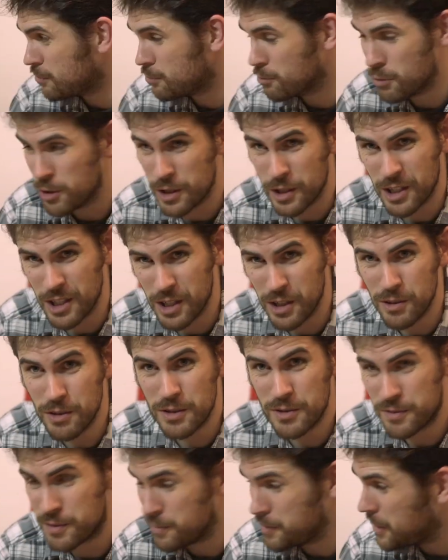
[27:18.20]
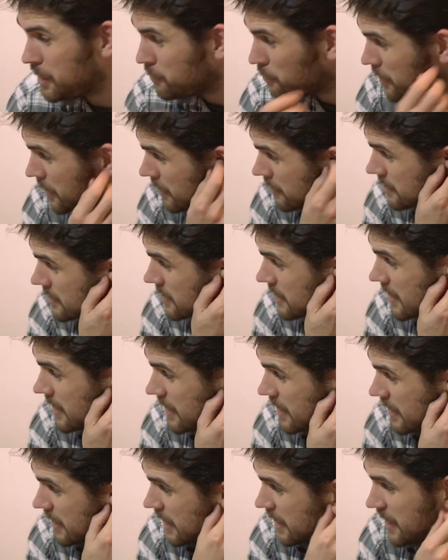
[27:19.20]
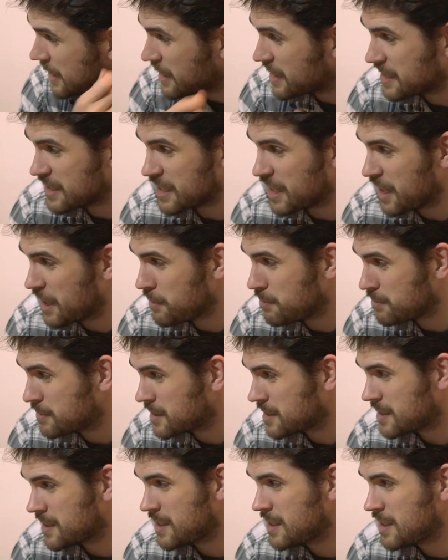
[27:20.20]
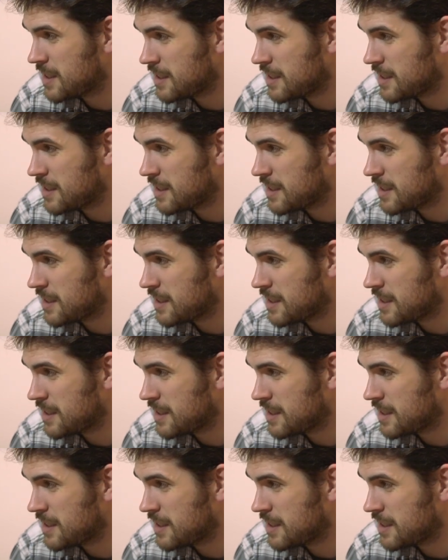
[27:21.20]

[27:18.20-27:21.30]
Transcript: were huge for me when I was thinking getting into games.